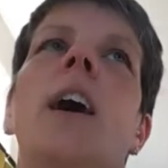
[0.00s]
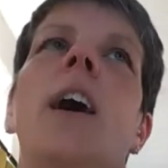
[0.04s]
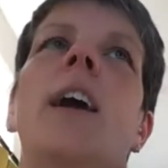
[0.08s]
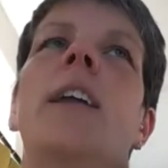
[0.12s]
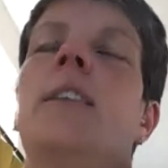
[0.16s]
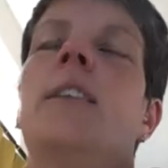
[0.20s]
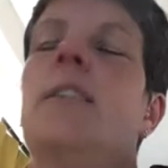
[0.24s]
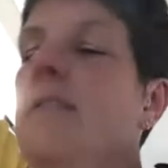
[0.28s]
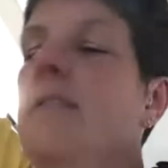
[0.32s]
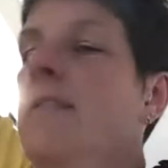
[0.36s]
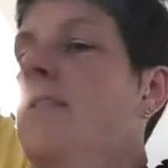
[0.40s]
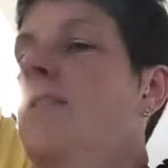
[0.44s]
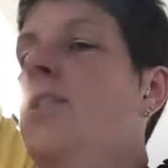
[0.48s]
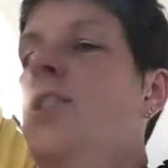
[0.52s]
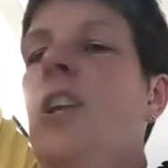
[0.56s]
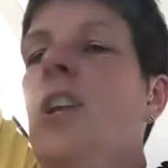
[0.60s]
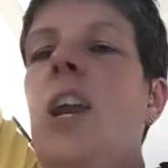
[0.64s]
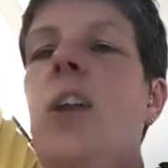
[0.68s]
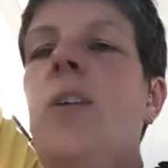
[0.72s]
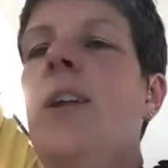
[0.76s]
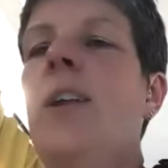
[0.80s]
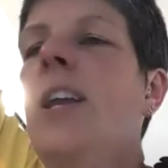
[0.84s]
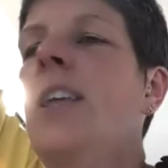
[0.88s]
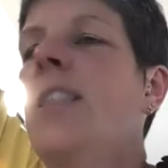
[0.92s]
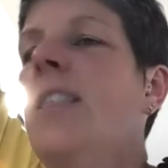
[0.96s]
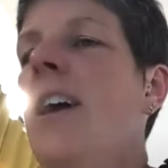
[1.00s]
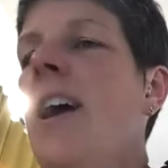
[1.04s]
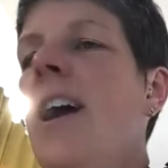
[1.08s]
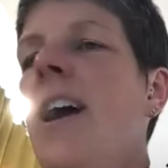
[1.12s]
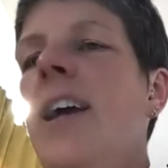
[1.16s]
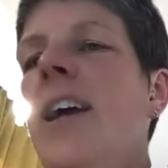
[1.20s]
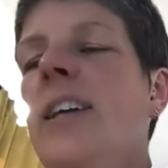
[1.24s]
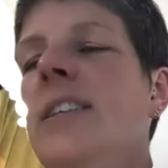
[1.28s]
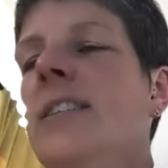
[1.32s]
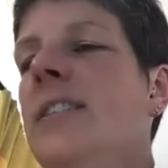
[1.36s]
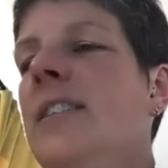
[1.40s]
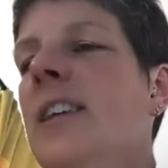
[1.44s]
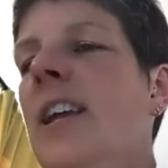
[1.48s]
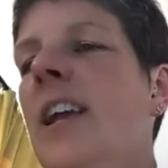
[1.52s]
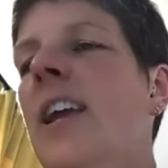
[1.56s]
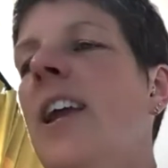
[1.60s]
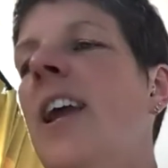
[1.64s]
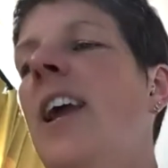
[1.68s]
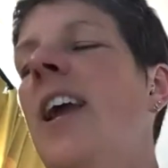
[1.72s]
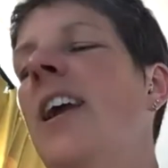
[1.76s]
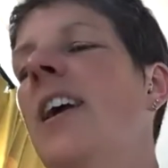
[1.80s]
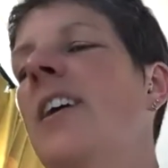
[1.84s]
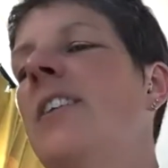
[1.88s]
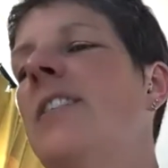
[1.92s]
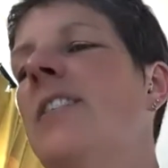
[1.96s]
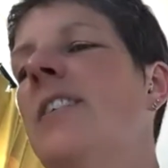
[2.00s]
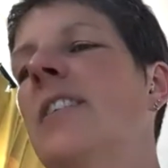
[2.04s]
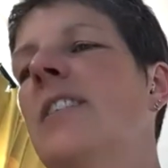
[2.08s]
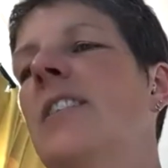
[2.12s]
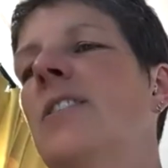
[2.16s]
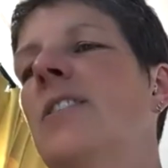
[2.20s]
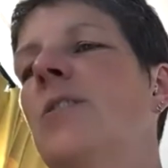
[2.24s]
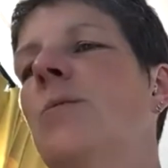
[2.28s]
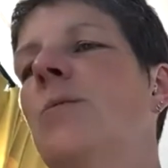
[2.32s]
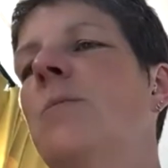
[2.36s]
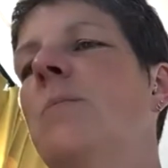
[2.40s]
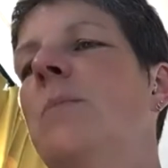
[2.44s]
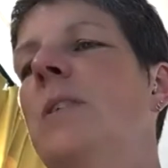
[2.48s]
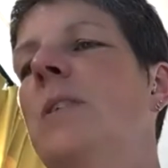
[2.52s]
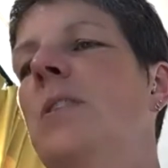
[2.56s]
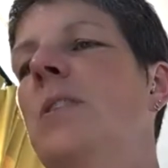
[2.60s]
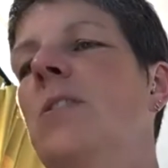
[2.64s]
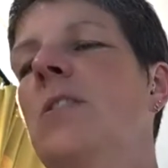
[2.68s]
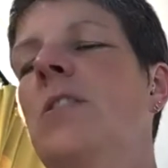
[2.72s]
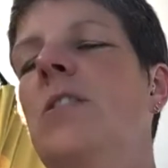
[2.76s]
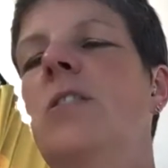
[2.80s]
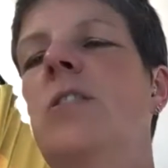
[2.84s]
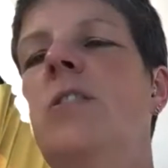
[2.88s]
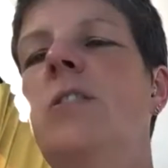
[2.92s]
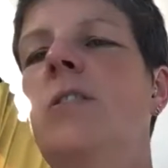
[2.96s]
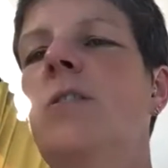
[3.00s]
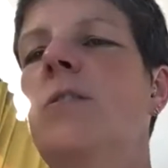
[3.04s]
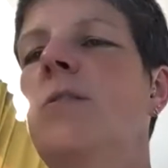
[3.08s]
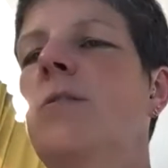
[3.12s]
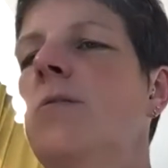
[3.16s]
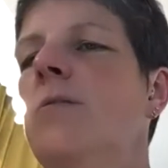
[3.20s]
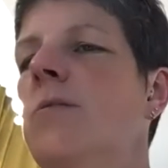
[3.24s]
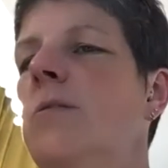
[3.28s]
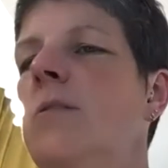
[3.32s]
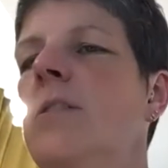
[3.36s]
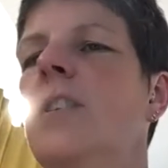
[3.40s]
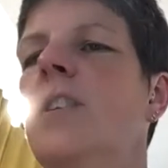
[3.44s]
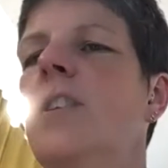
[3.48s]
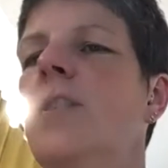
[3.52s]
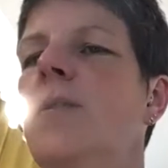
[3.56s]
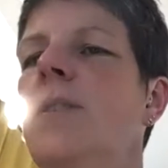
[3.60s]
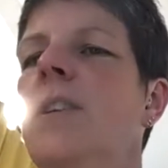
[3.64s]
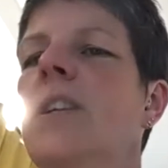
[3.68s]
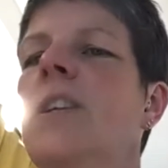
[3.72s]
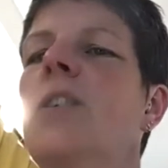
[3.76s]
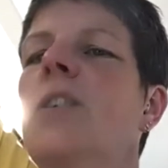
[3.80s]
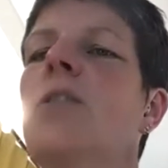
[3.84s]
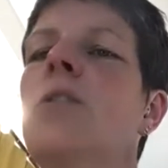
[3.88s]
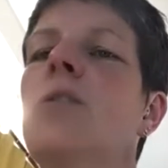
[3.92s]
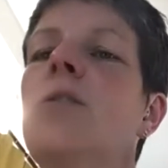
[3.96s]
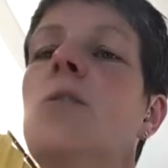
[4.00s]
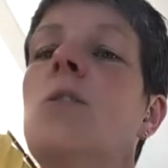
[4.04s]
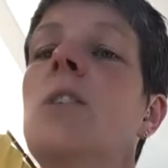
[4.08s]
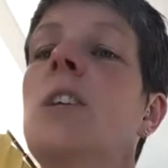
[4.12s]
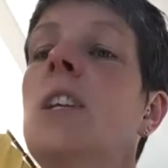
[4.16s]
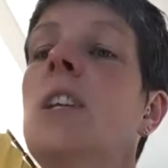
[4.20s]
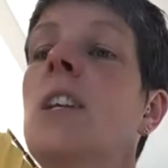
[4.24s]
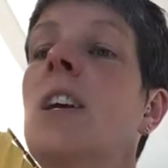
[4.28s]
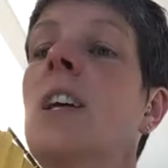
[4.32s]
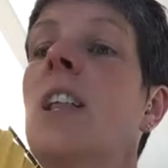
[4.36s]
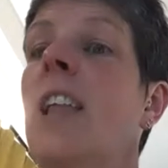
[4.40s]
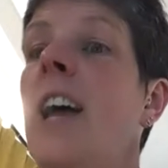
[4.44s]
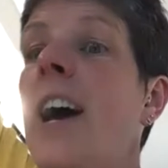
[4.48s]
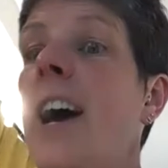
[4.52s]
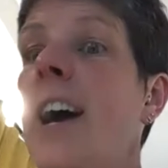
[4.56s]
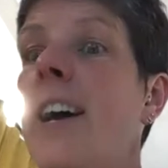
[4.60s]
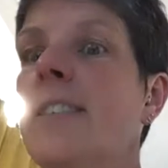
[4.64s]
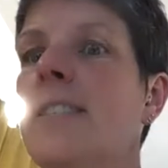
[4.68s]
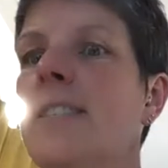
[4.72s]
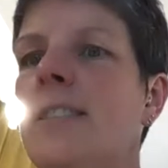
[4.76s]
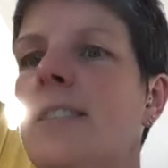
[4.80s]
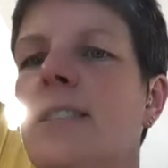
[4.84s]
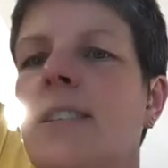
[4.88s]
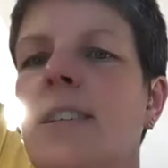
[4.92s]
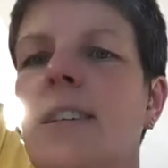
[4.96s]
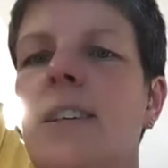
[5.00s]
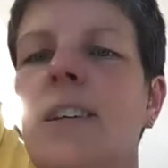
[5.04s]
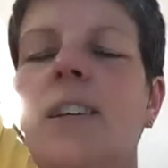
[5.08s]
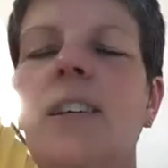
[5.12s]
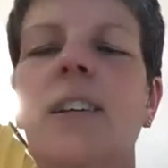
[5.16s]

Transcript: and sharing that and saying, hey, I think this would be good to, you know, include in class?